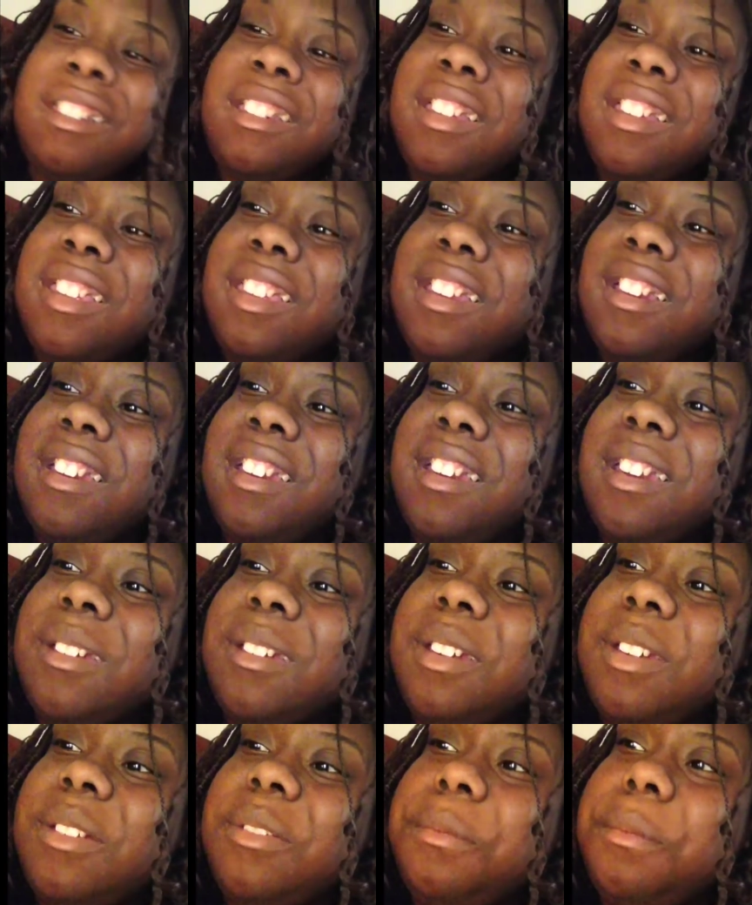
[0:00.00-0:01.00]
So I
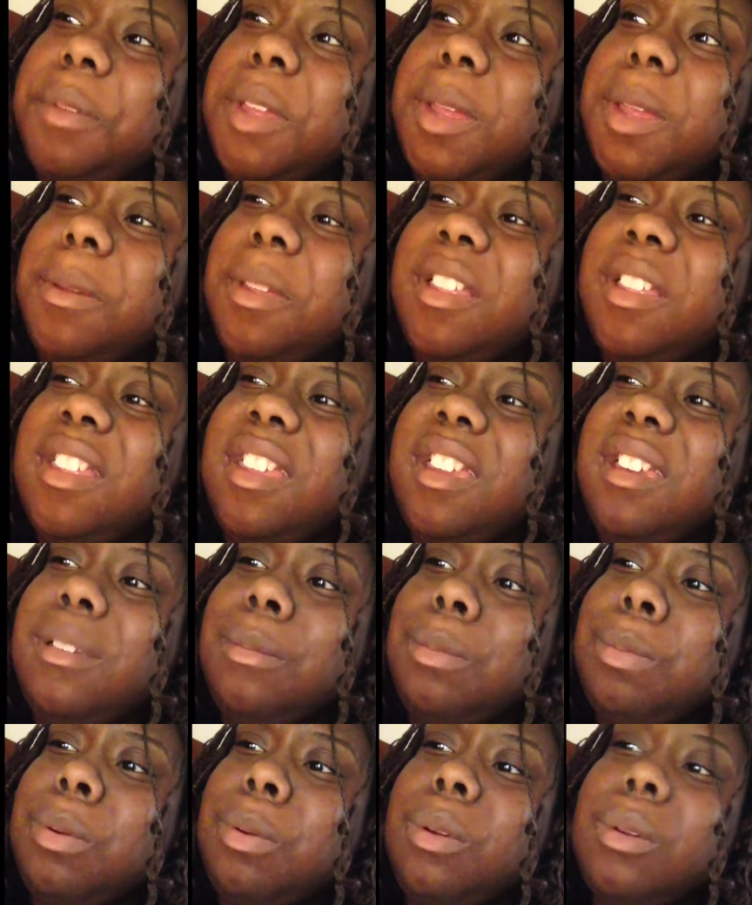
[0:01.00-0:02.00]
got my baby
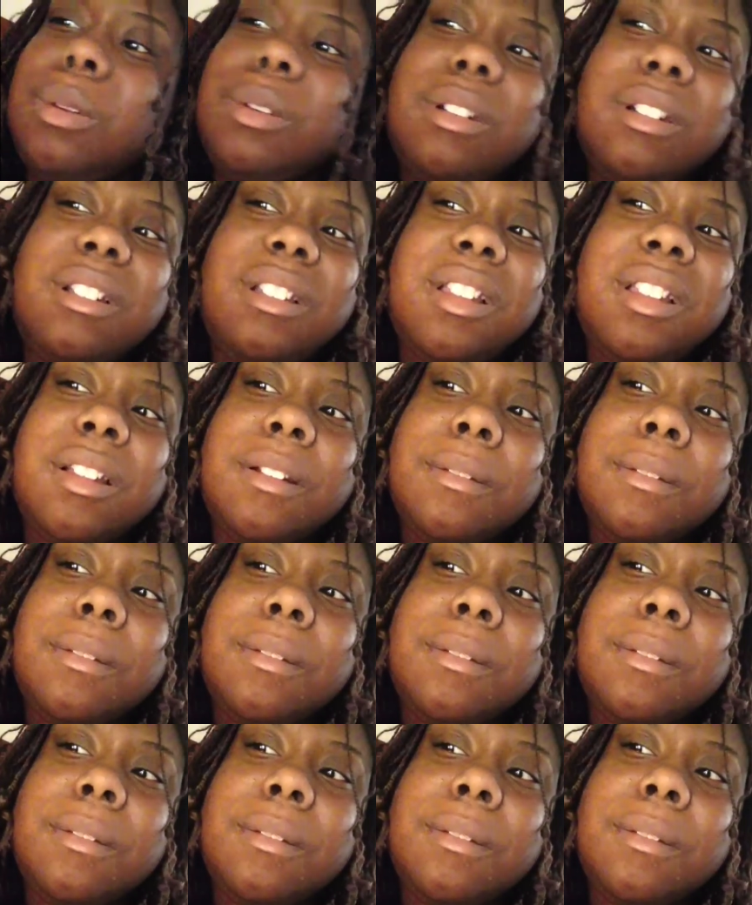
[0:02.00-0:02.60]
teeth pulled